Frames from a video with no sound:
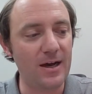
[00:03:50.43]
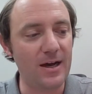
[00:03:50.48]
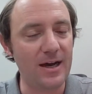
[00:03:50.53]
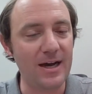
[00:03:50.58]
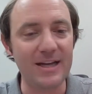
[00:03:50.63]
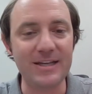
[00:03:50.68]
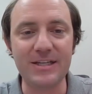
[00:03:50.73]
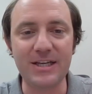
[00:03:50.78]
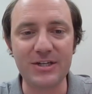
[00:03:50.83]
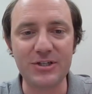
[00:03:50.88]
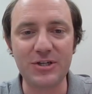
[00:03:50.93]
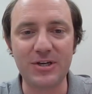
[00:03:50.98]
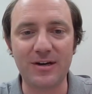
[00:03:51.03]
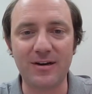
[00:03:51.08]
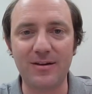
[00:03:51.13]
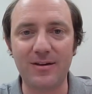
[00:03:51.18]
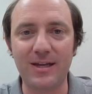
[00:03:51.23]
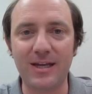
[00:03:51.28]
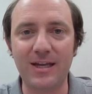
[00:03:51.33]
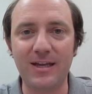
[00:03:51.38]

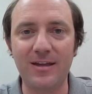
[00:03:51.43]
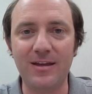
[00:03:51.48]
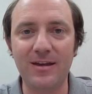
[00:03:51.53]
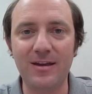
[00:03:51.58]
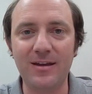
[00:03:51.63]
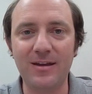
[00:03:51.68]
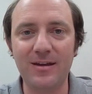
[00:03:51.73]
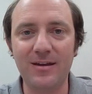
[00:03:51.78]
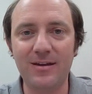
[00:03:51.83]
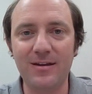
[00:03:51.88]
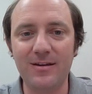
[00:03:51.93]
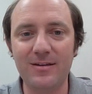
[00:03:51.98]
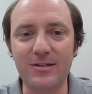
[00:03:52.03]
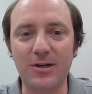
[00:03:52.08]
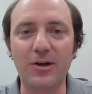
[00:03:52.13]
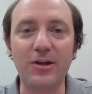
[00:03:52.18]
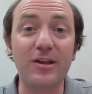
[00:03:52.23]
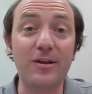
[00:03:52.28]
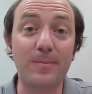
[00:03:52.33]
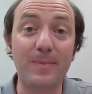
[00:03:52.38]
Additionally, talking
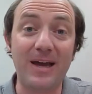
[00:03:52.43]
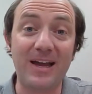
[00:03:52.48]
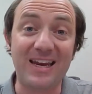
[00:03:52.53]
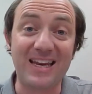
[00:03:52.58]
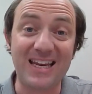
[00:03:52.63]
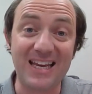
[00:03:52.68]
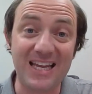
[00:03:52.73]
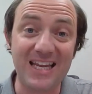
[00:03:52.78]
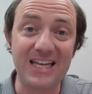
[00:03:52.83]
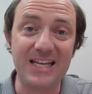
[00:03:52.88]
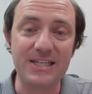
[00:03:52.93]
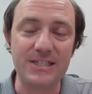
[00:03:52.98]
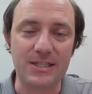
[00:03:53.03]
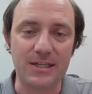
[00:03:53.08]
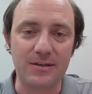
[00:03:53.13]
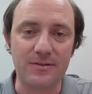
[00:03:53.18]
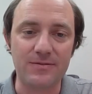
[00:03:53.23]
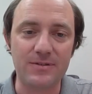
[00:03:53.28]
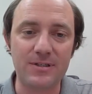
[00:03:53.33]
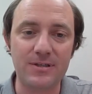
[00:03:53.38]
about
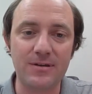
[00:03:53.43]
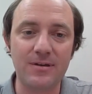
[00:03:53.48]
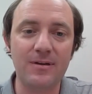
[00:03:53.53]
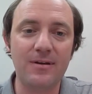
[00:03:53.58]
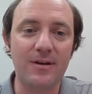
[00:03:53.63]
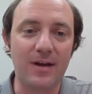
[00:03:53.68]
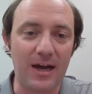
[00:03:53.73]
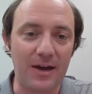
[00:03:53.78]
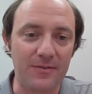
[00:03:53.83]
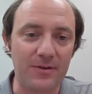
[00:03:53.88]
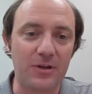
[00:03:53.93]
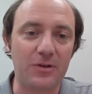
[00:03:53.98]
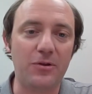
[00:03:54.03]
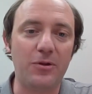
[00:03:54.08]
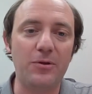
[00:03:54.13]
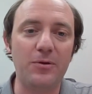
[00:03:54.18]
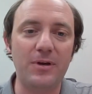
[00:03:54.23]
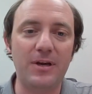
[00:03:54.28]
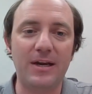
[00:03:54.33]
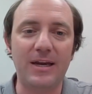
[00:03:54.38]
adhesives, I've
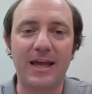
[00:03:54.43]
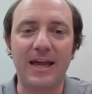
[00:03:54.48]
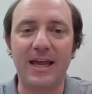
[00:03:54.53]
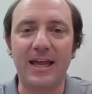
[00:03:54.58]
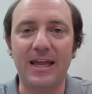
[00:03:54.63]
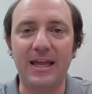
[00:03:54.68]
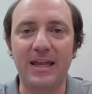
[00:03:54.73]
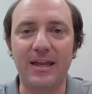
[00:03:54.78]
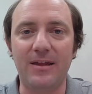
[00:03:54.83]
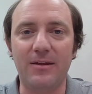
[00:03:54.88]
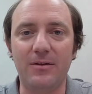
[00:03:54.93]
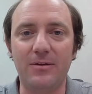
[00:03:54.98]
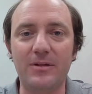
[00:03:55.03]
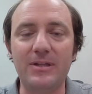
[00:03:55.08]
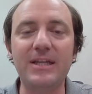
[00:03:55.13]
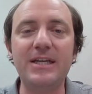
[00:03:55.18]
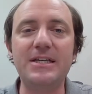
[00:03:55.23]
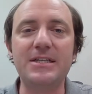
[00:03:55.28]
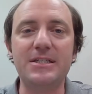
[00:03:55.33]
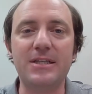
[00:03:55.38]
included a
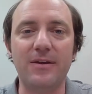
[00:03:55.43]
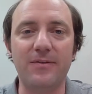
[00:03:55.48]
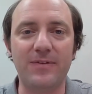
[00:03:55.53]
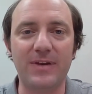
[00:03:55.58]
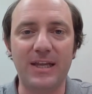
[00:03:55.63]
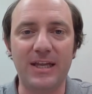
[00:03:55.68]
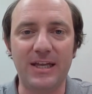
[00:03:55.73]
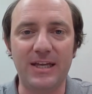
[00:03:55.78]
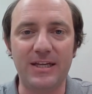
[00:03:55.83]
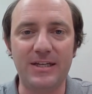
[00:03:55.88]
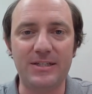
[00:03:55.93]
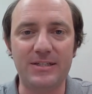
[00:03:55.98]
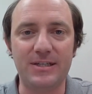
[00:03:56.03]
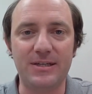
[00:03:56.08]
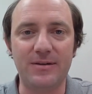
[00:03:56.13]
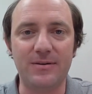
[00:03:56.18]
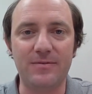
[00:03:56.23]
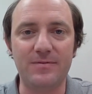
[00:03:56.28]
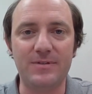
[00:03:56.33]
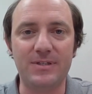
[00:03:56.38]
list of
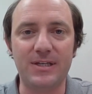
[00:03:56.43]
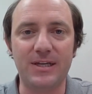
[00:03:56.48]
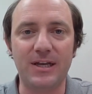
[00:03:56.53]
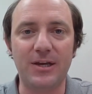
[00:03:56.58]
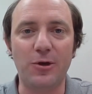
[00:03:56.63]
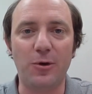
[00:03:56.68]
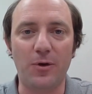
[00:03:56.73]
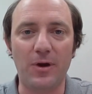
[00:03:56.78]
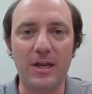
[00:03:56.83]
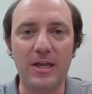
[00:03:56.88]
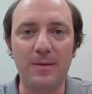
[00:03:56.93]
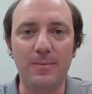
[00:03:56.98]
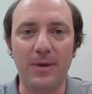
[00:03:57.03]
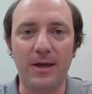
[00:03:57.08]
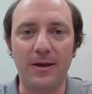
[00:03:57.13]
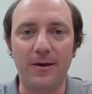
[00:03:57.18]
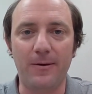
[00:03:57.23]
adhesives in your email.